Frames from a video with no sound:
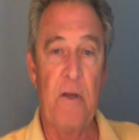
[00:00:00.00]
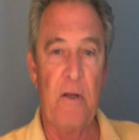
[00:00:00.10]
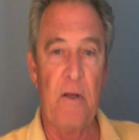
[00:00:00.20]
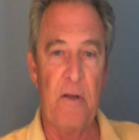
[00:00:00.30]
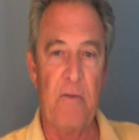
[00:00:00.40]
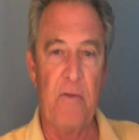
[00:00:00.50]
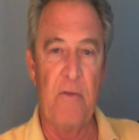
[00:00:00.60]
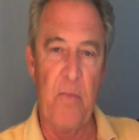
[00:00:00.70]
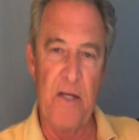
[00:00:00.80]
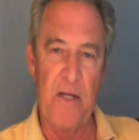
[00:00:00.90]
It'll give you the
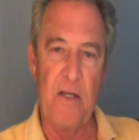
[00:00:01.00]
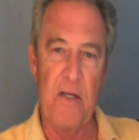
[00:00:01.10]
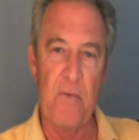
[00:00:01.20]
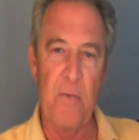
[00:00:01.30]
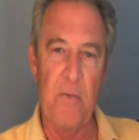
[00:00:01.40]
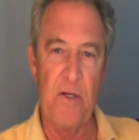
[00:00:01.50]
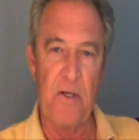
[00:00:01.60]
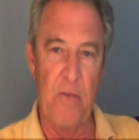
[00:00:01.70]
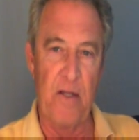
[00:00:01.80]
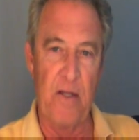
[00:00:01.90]
basic information
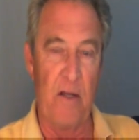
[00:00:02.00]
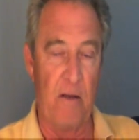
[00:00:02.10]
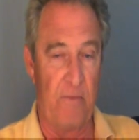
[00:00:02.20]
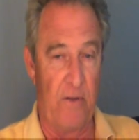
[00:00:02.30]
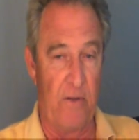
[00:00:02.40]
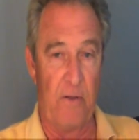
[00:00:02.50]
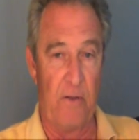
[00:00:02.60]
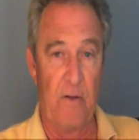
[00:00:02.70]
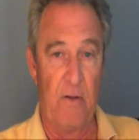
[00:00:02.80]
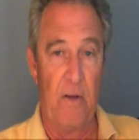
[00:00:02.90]
about that elevation,
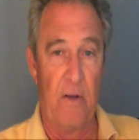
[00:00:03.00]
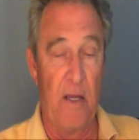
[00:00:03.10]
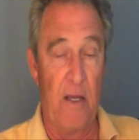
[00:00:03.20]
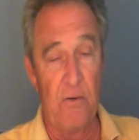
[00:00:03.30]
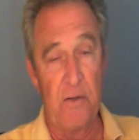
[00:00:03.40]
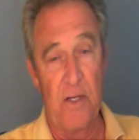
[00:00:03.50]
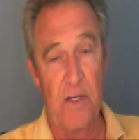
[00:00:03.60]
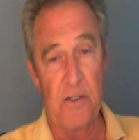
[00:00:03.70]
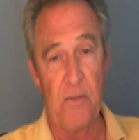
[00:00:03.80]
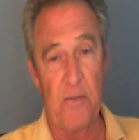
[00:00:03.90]
and you can
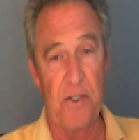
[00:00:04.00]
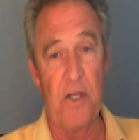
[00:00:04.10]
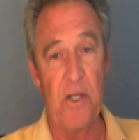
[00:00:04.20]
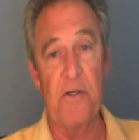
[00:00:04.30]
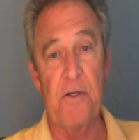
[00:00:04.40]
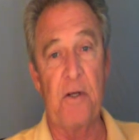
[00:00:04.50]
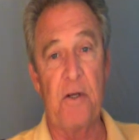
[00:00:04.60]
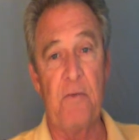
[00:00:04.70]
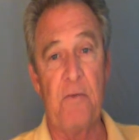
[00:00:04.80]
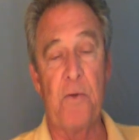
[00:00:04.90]
actually make changes there
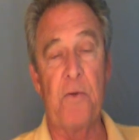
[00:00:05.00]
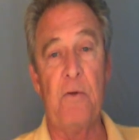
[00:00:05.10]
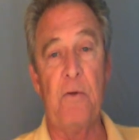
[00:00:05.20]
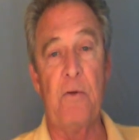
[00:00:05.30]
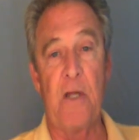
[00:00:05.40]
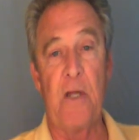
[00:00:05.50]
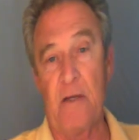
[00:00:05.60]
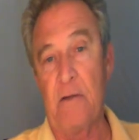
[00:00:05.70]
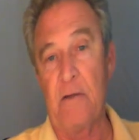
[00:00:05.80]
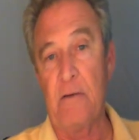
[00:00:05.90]
if you want to. You can
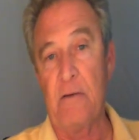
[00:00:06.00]
edit